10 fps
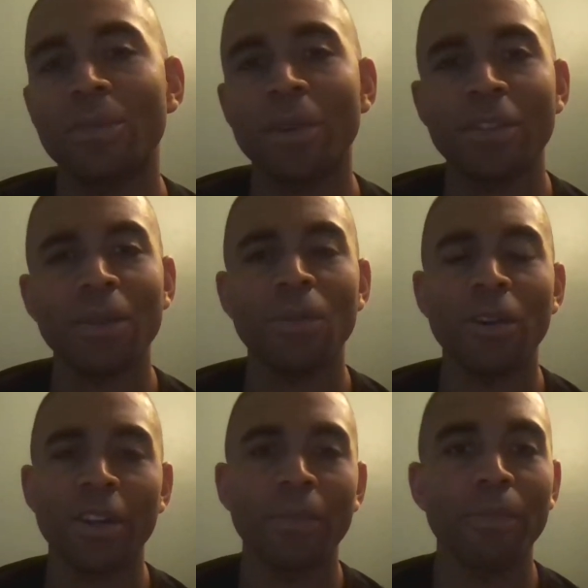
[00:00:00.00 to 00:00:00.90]
As much as I
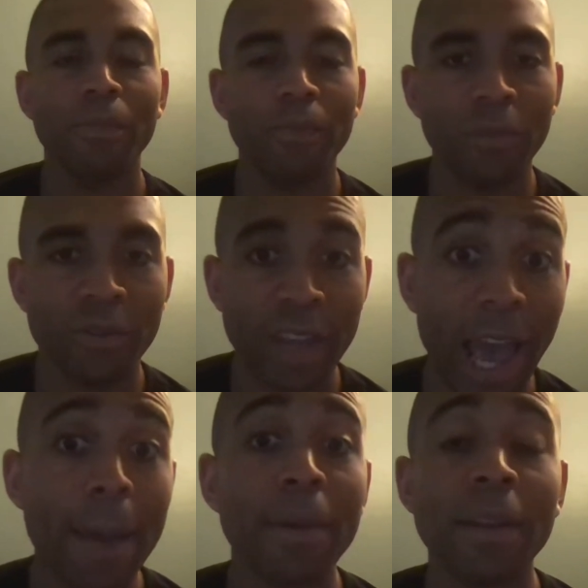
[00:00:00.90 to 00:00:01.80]
wanted to, was
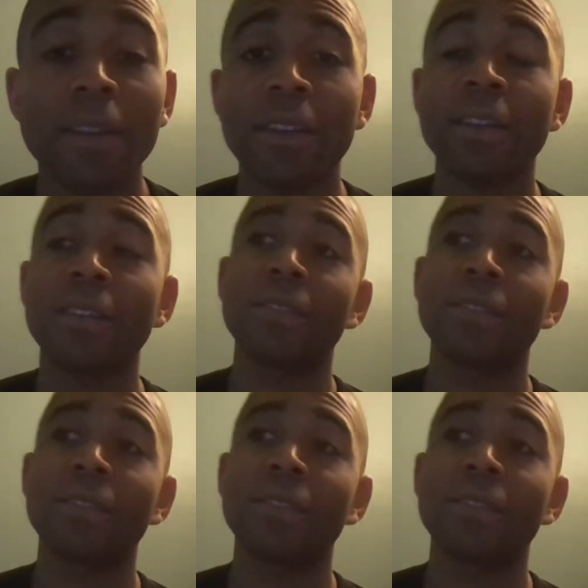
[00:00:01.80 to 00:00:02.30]
happy and things,